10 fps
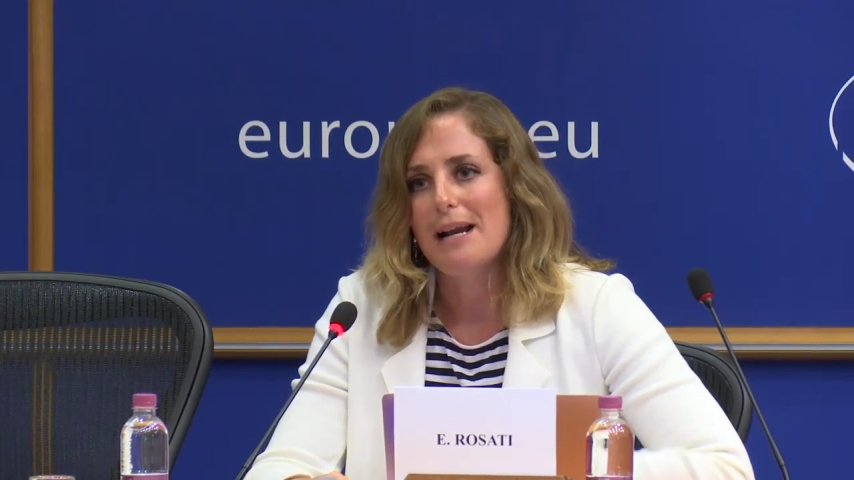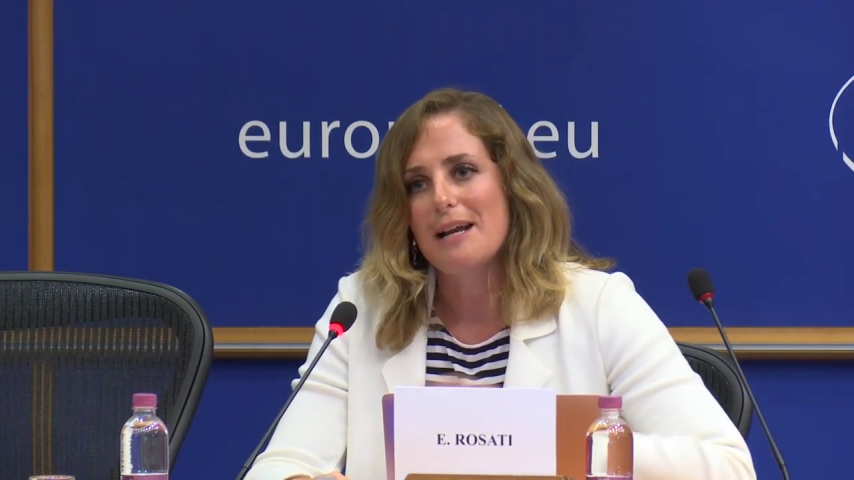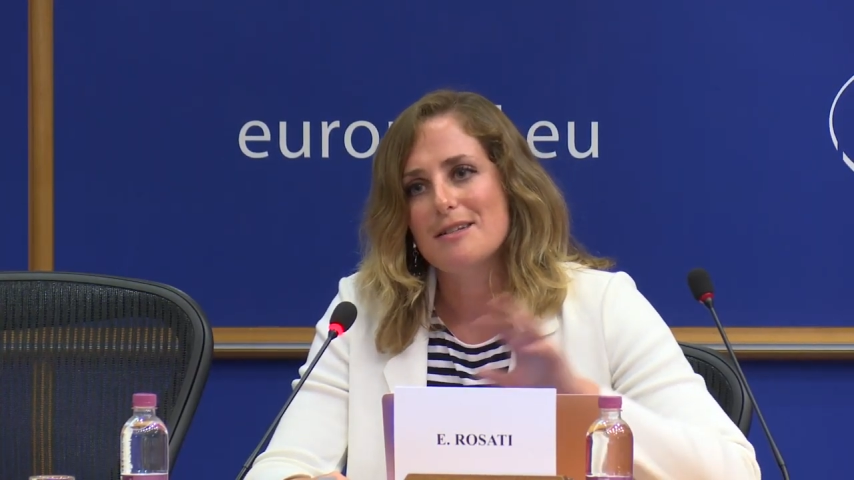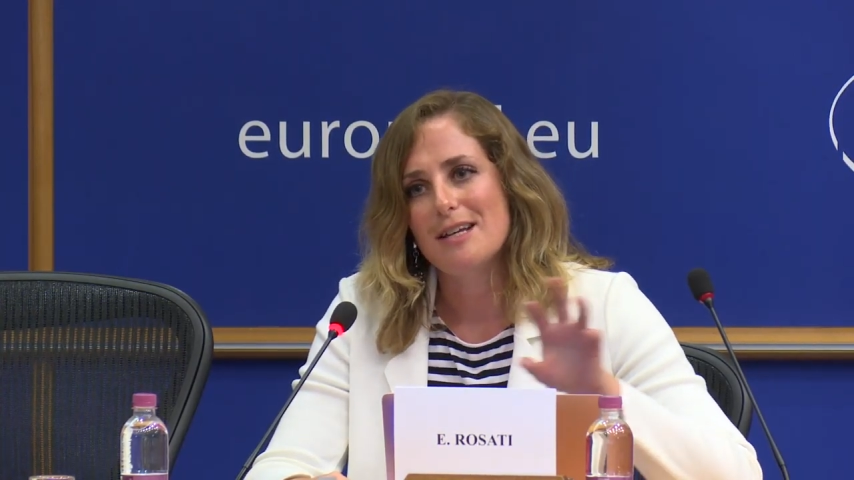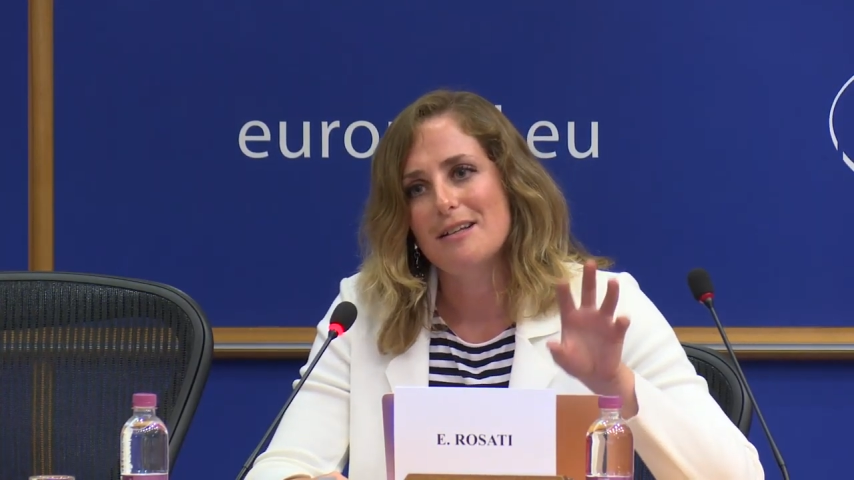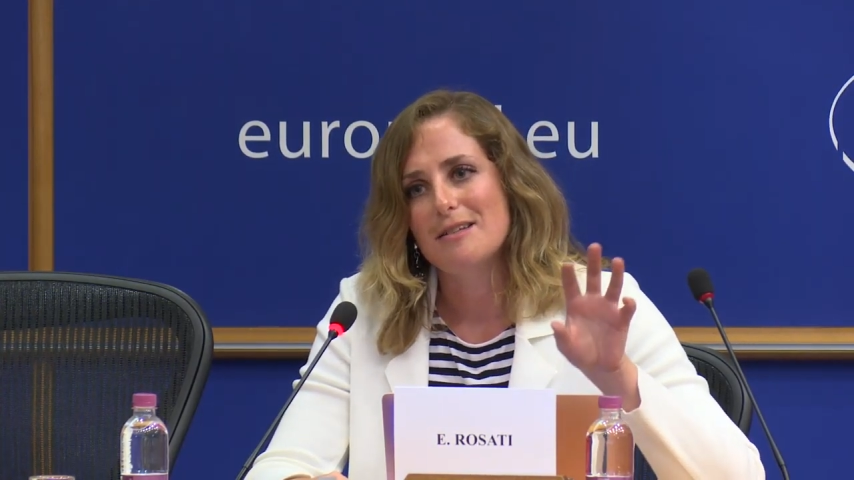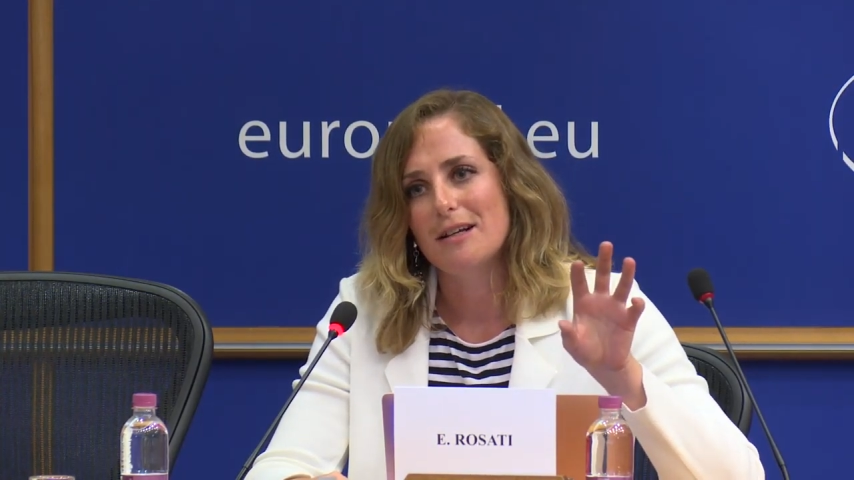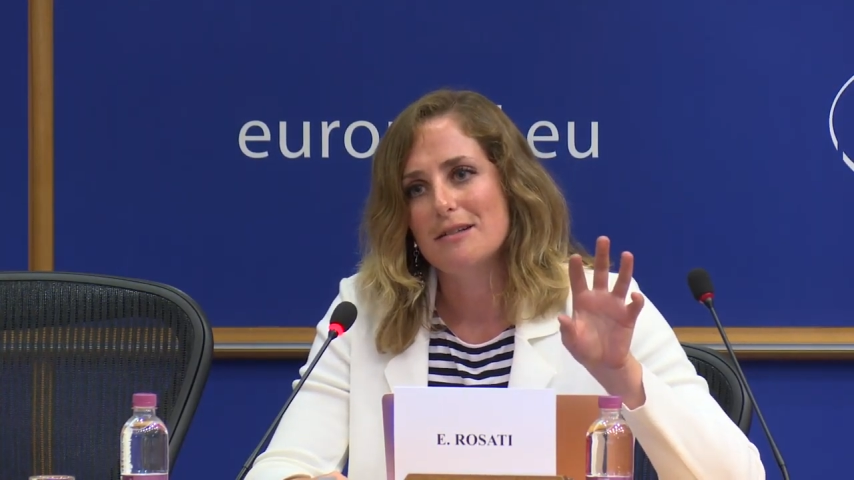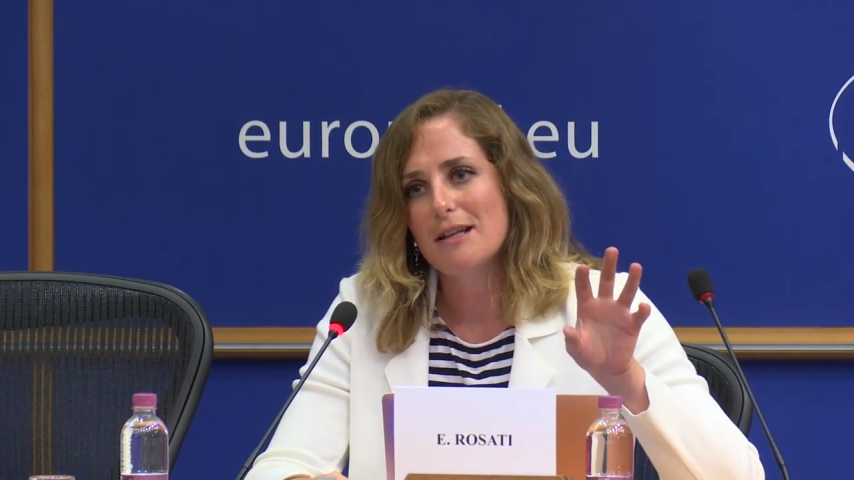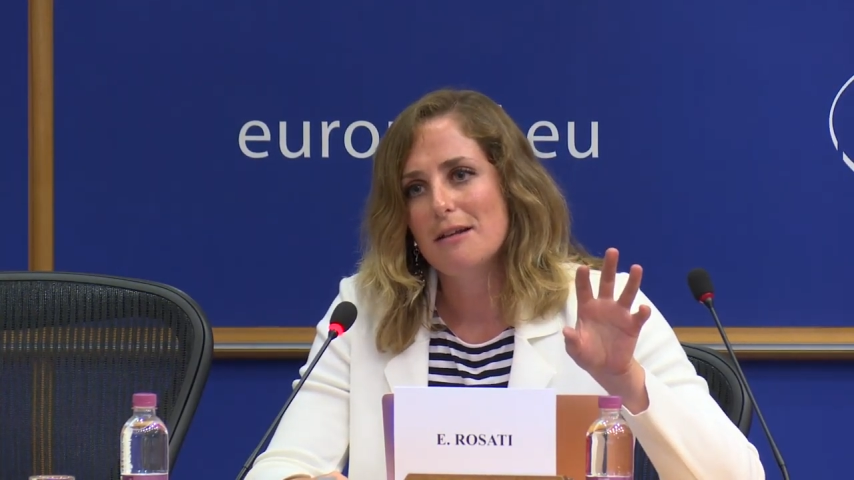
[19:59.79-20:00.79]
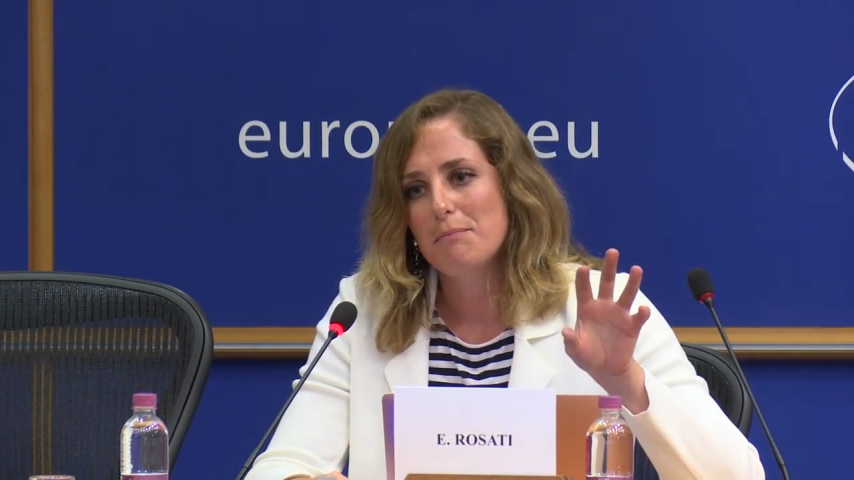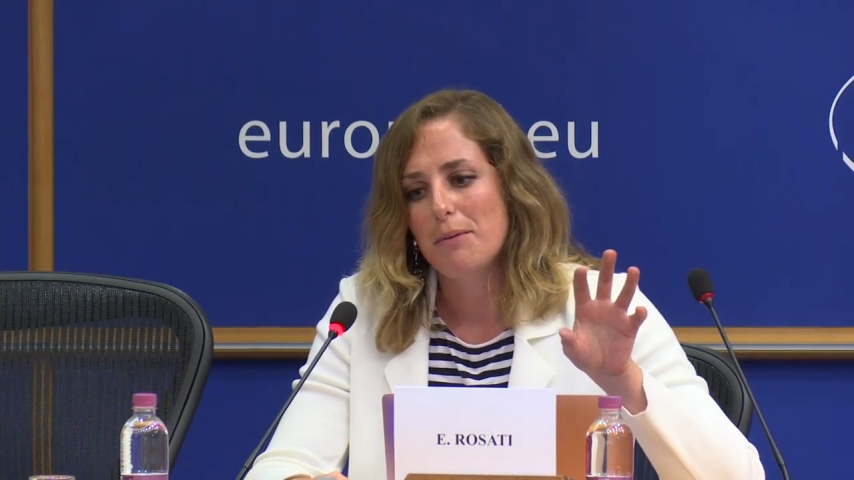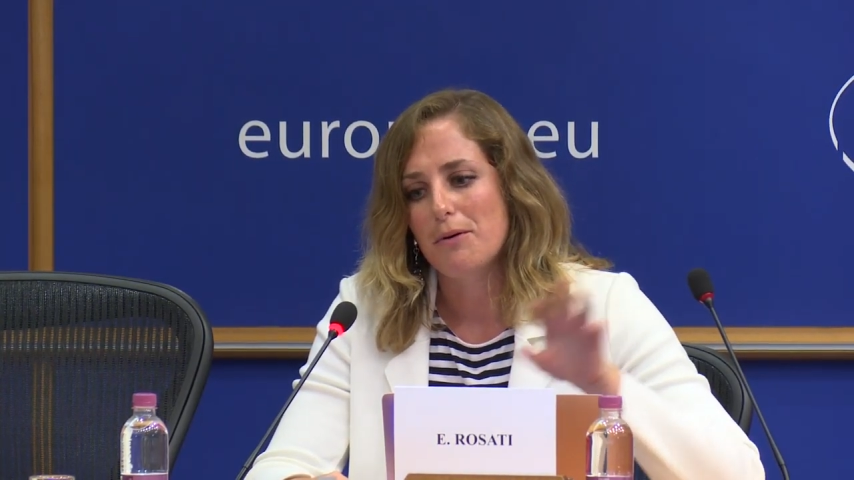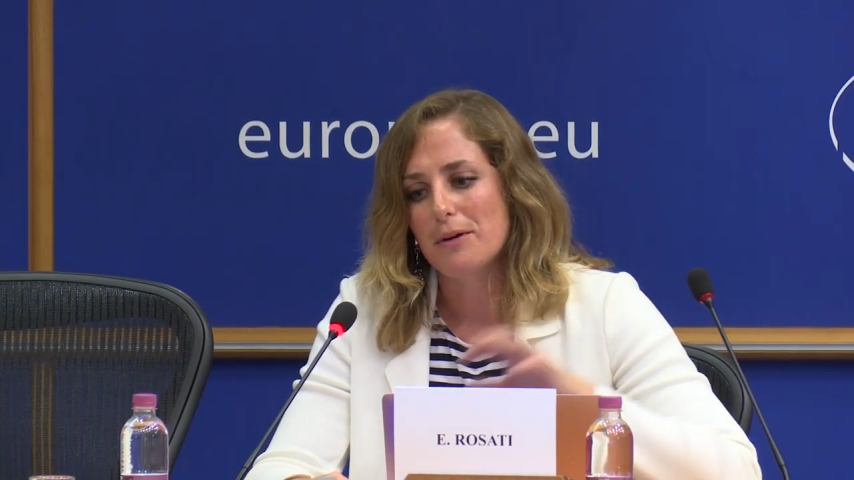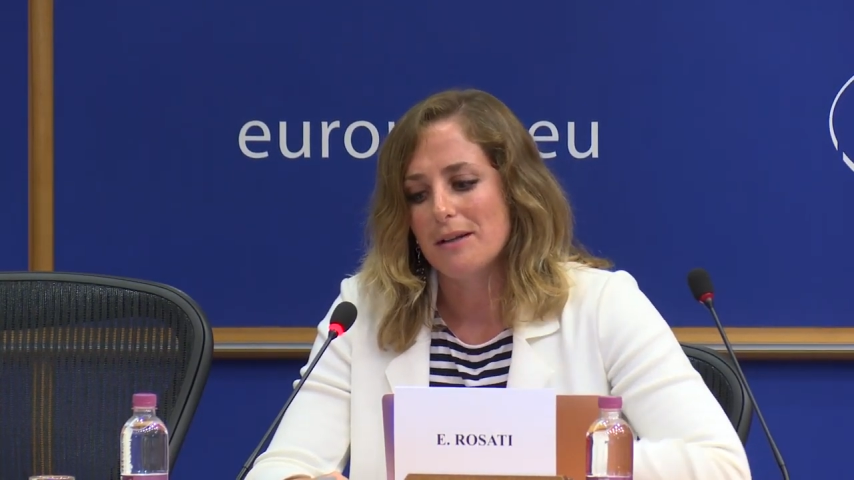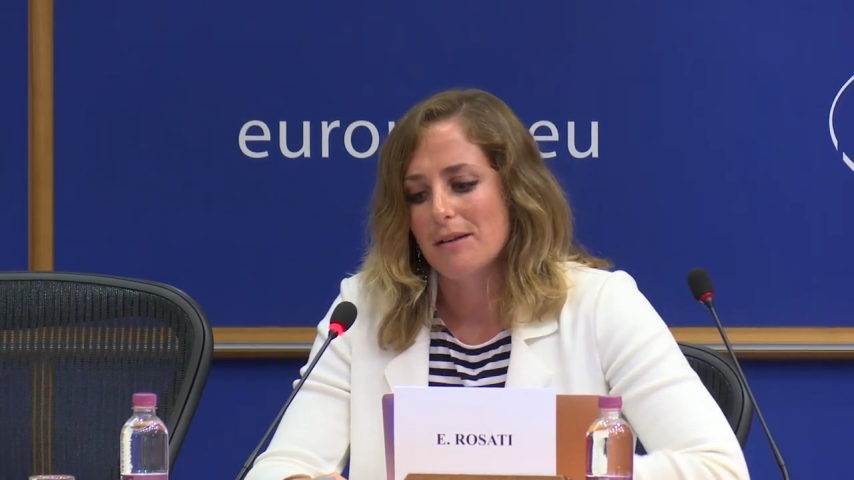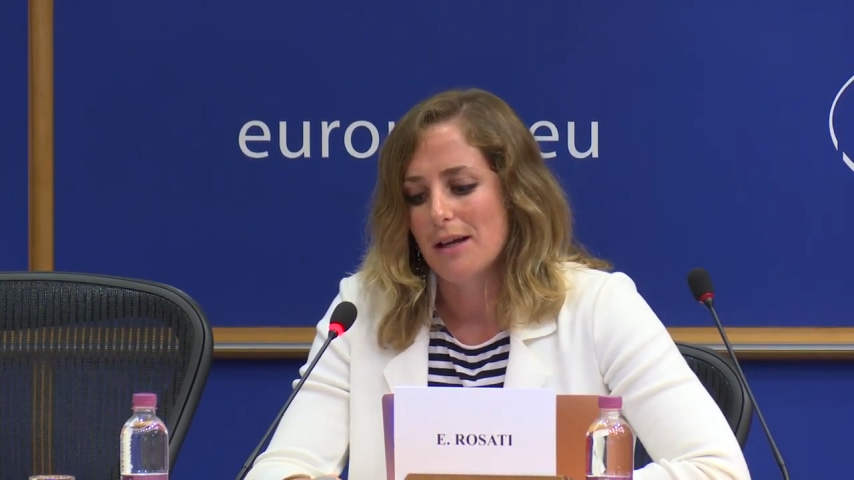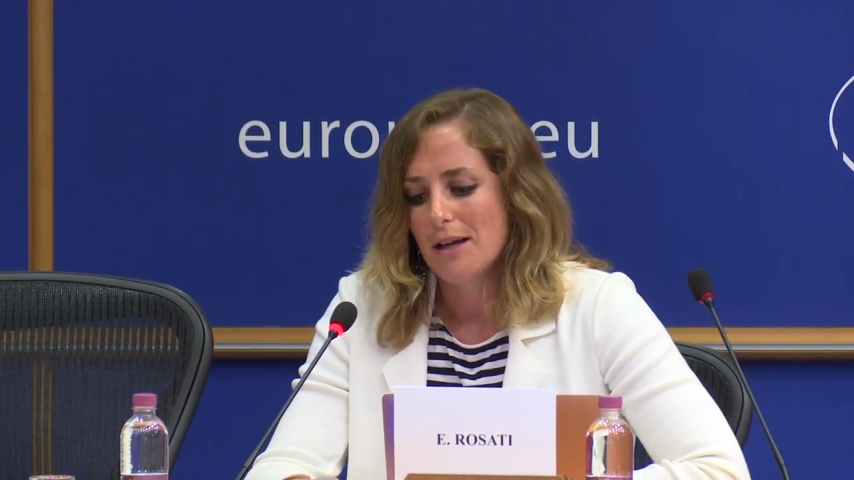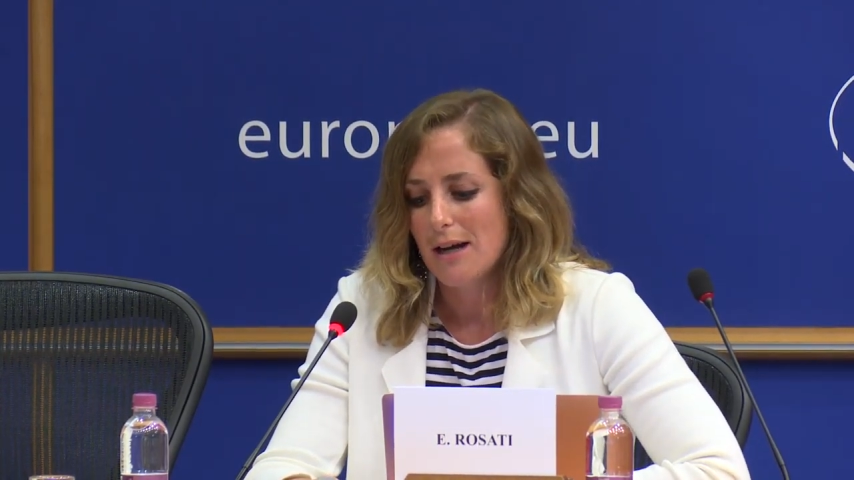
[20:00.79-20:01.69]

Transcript: licensing standpoint,